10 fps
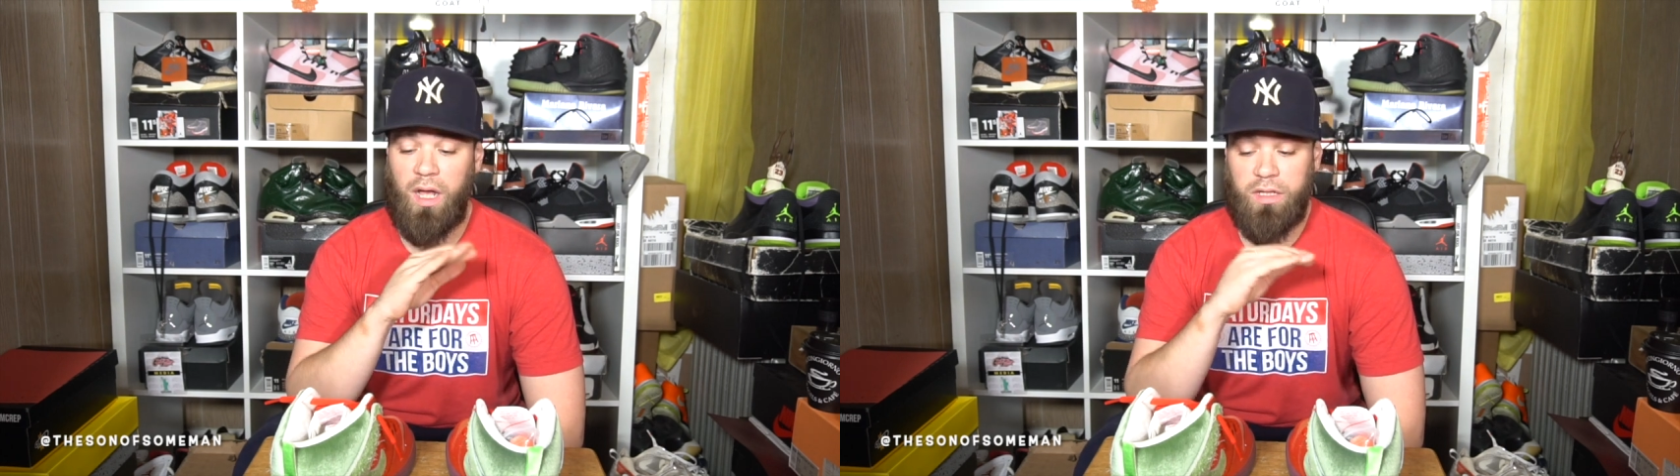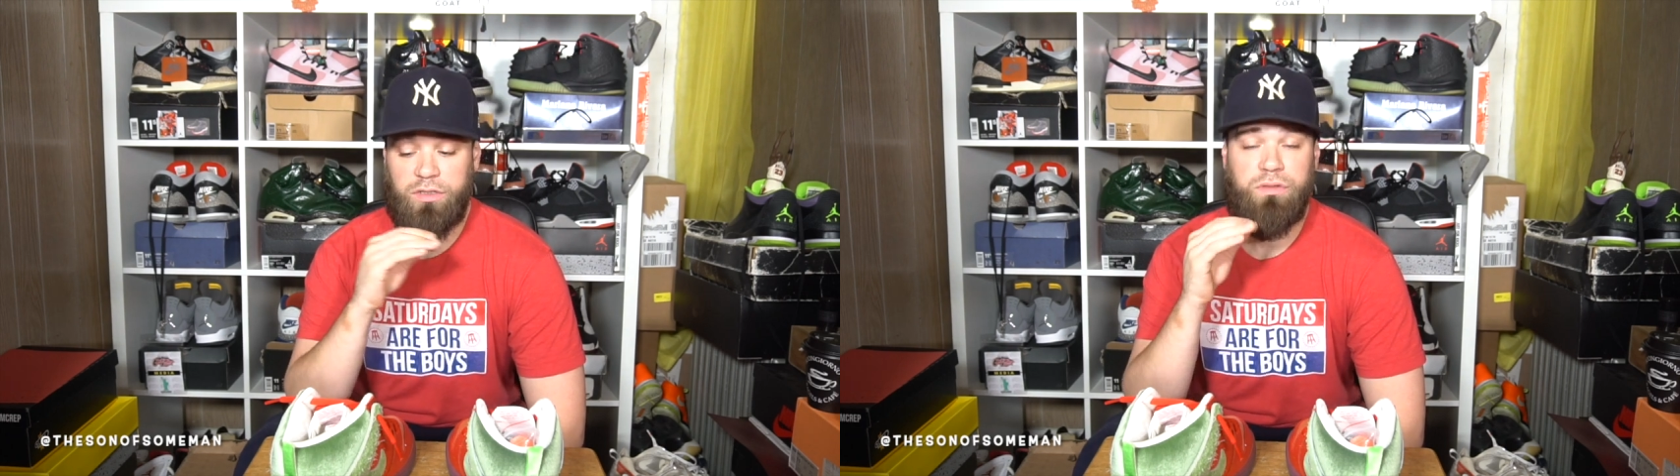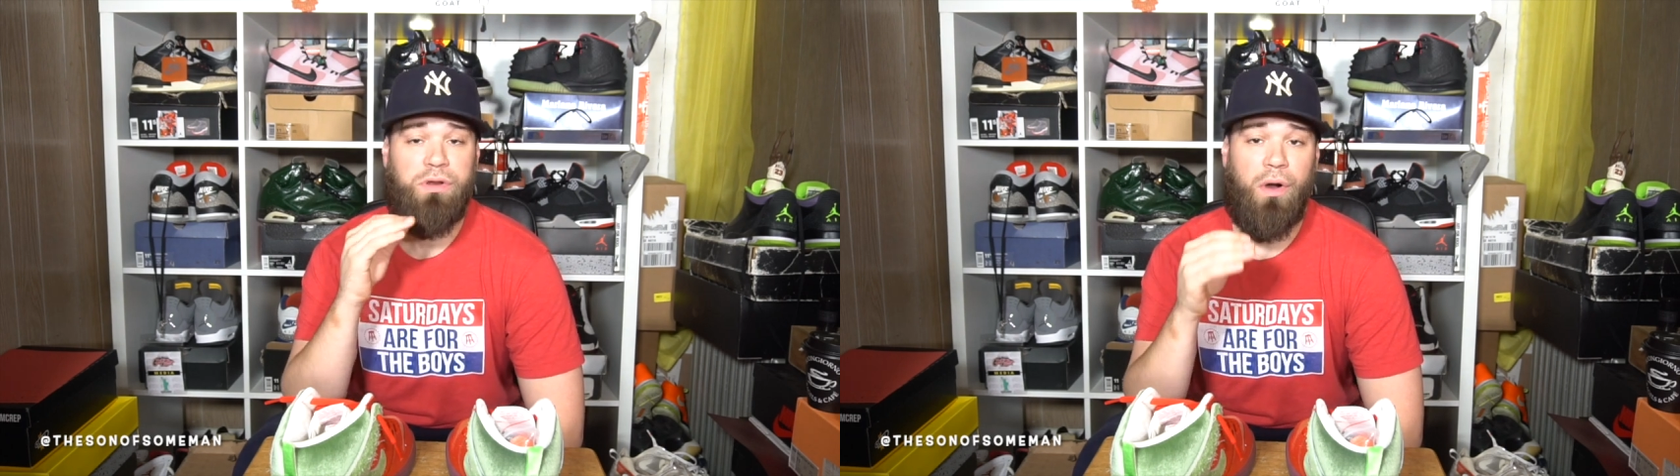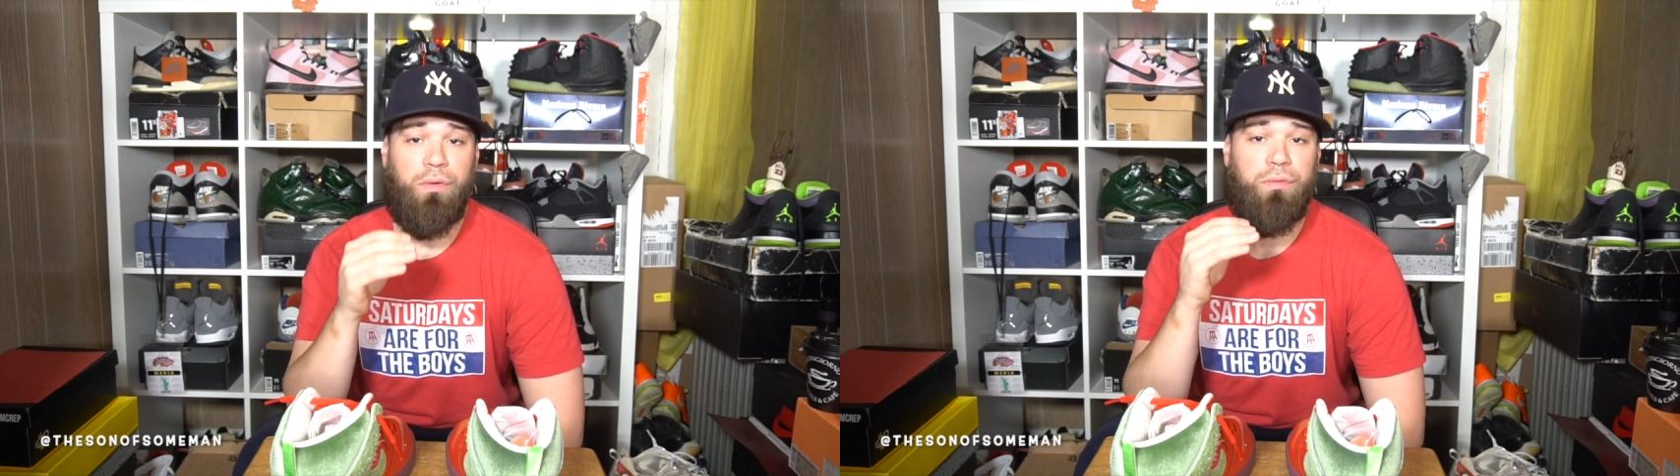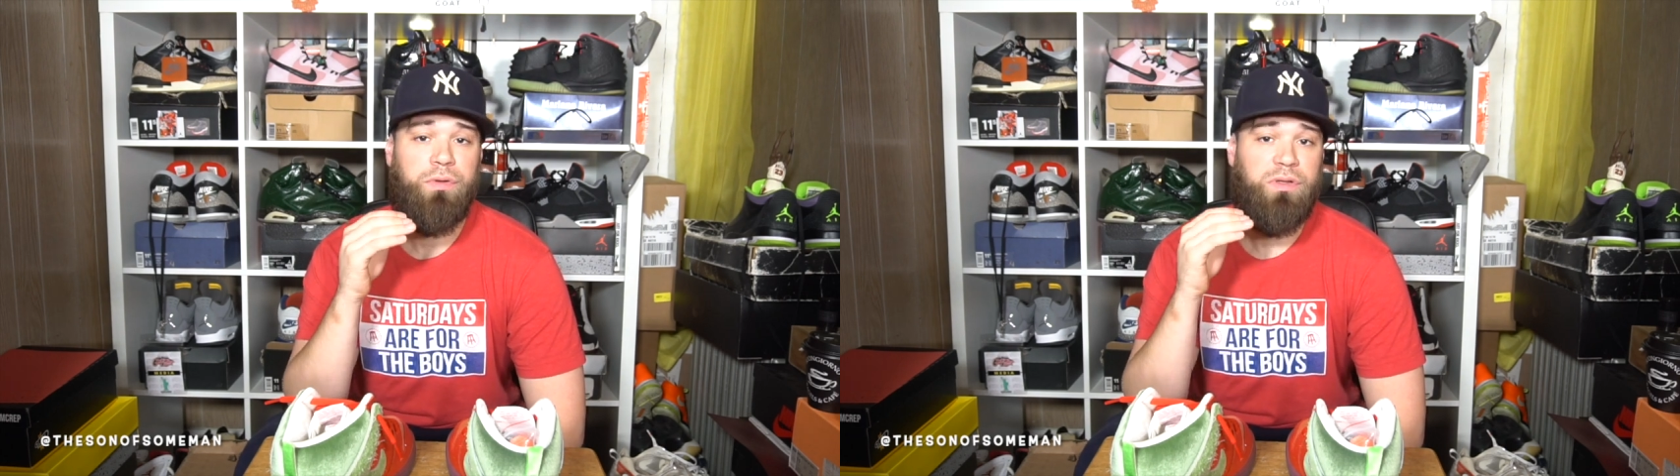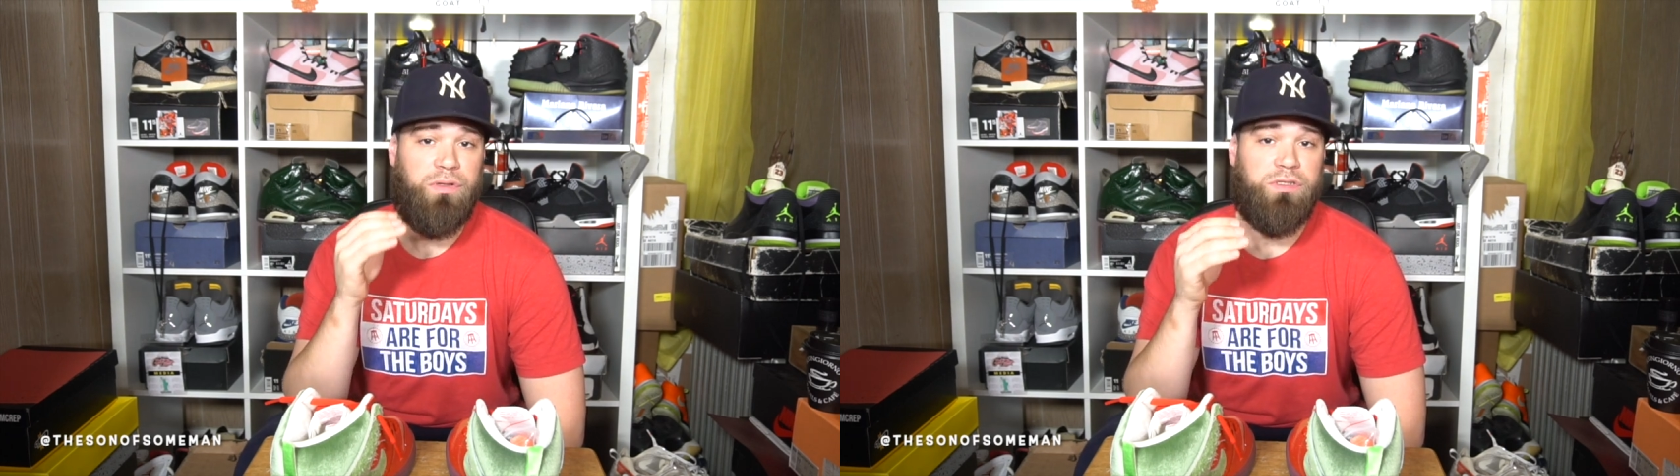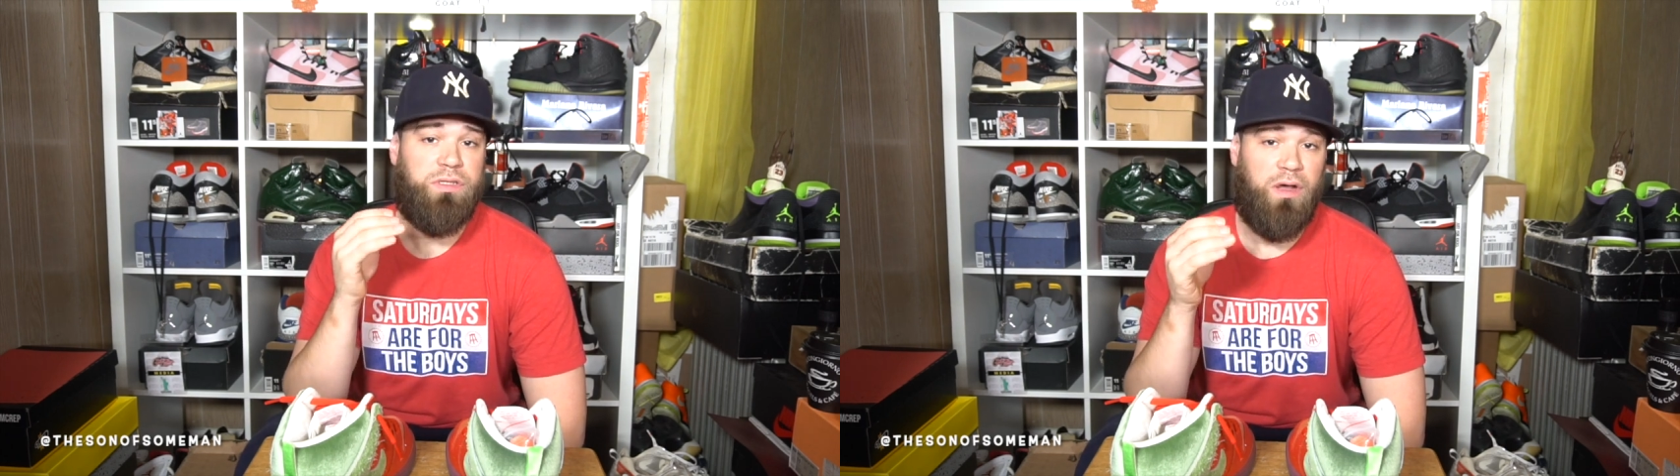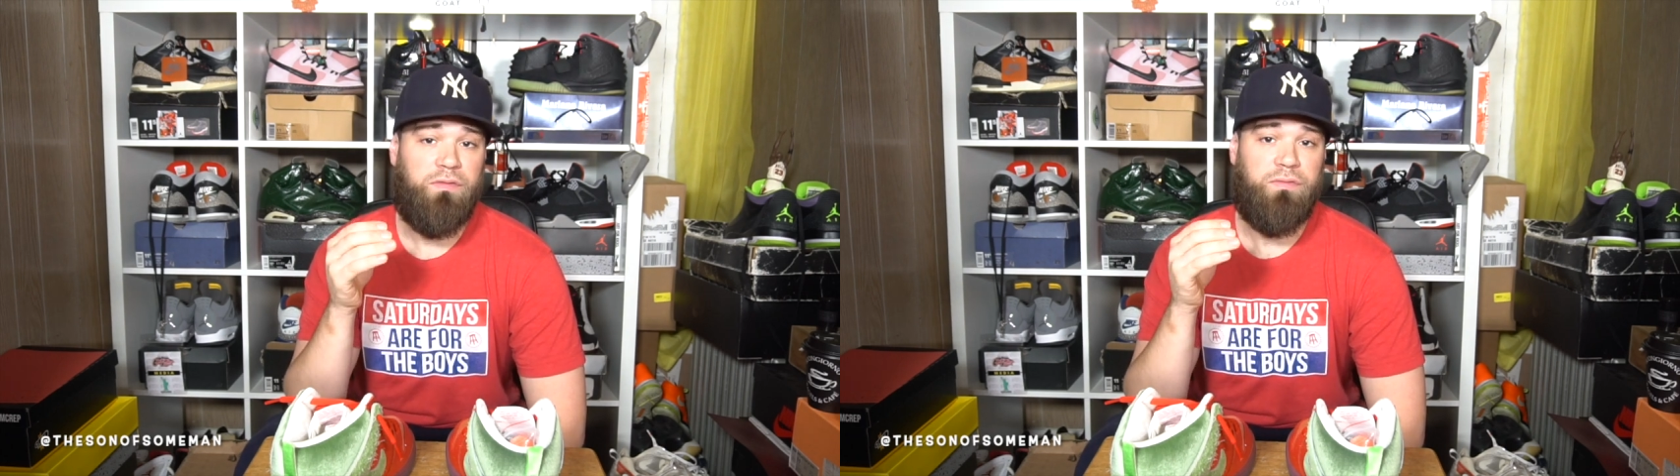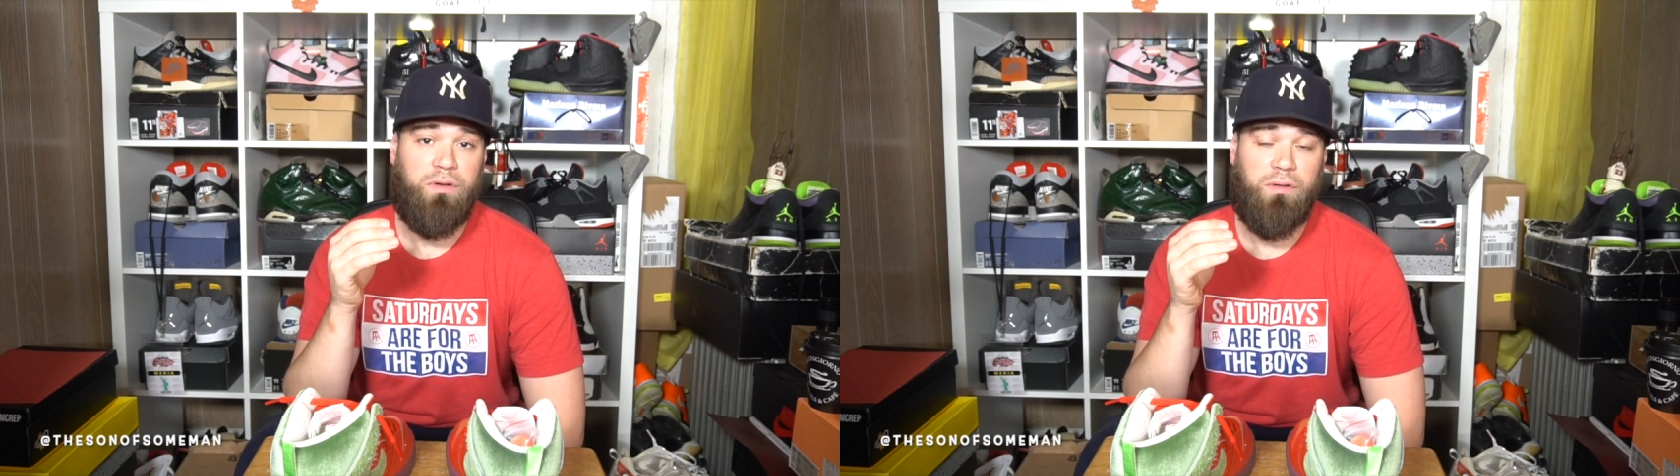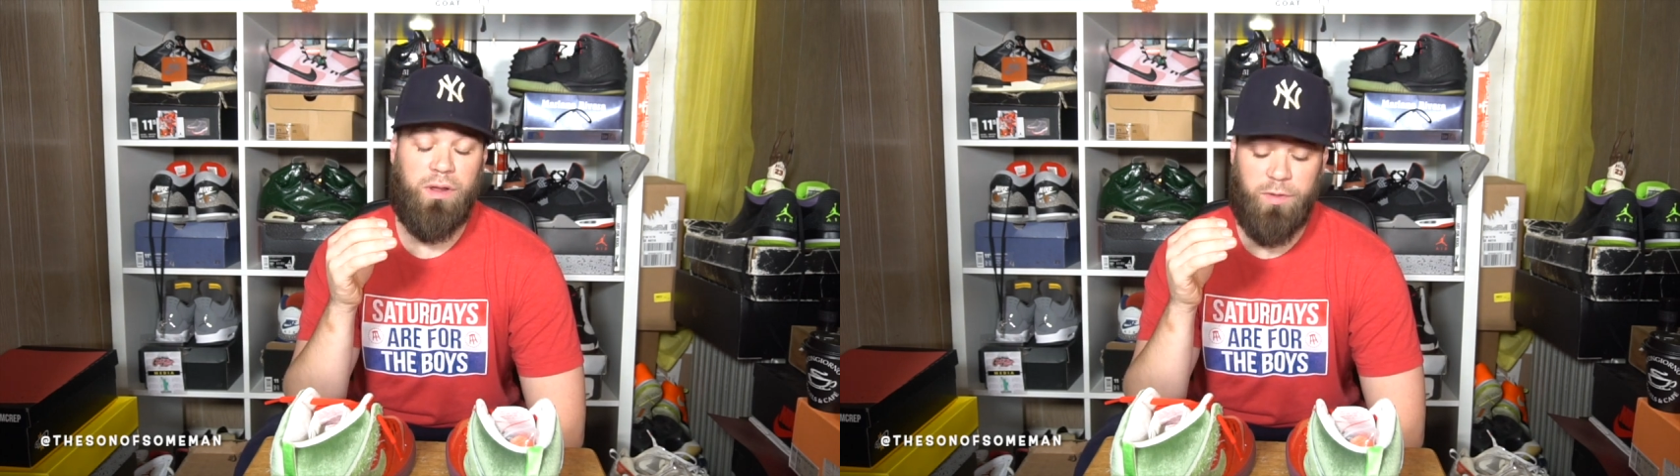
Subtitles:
unless you know your stuff, you know what I